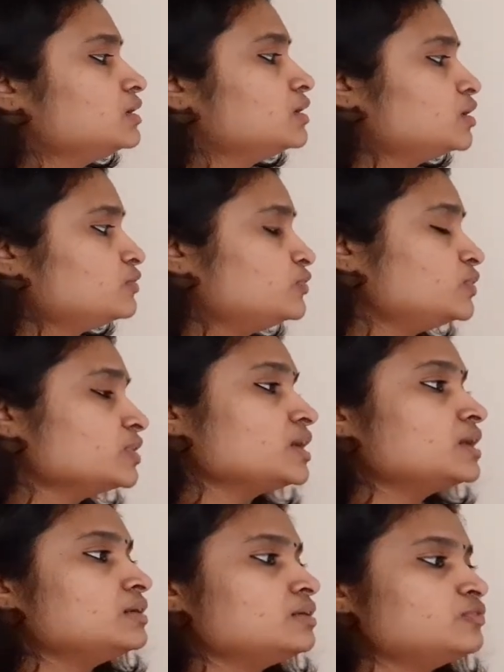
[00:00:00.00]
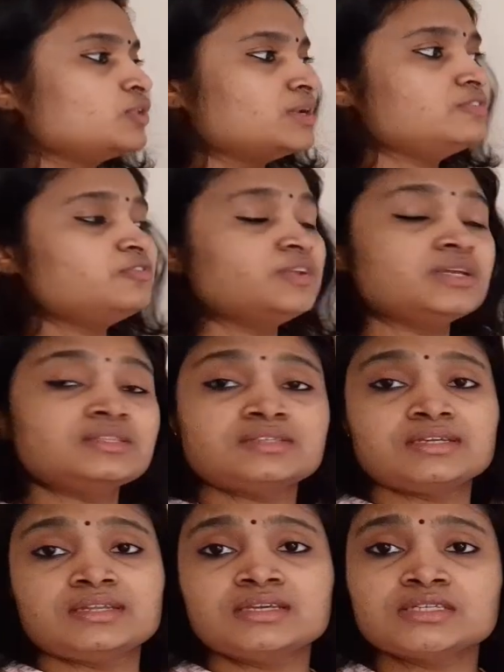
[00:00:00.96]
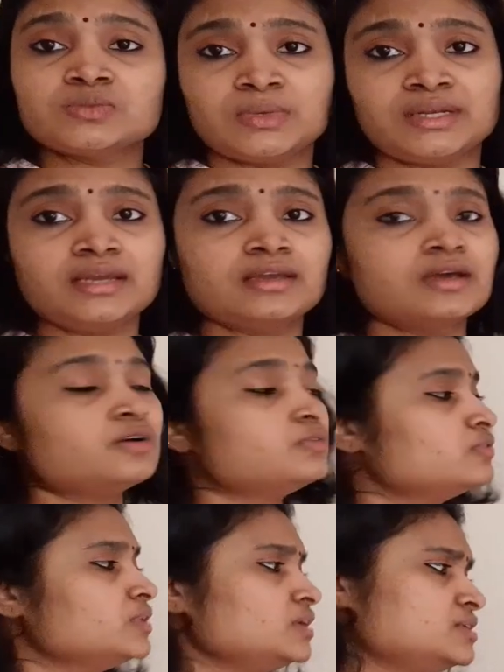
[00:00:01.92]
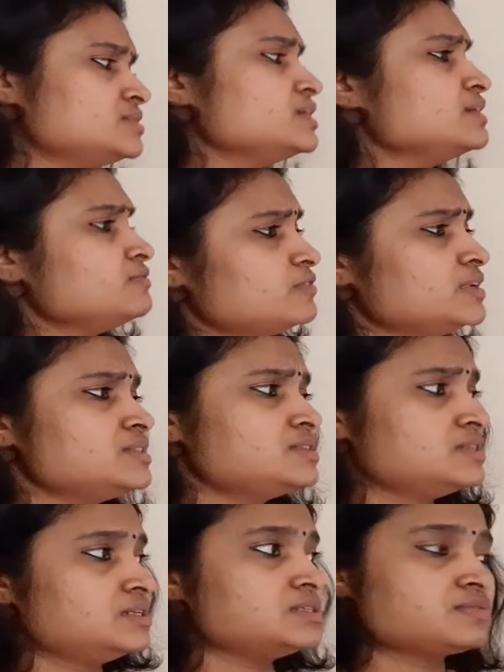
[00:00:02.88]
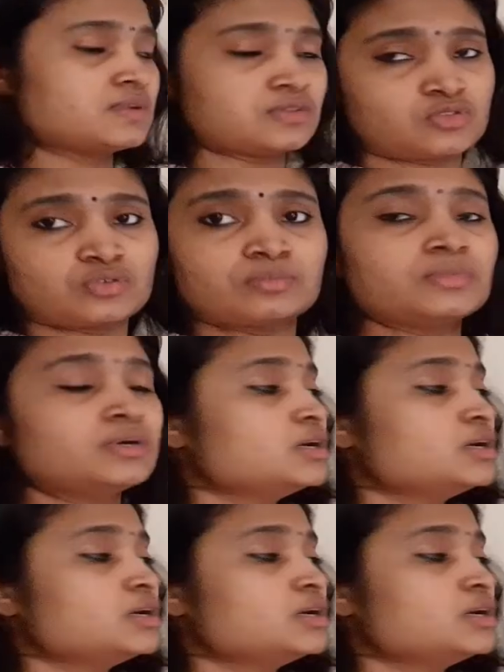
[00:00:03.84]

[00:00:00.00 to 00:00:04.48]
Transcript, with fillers: Uh, for, uh, for infinite series, we take, it is an infinite series transform.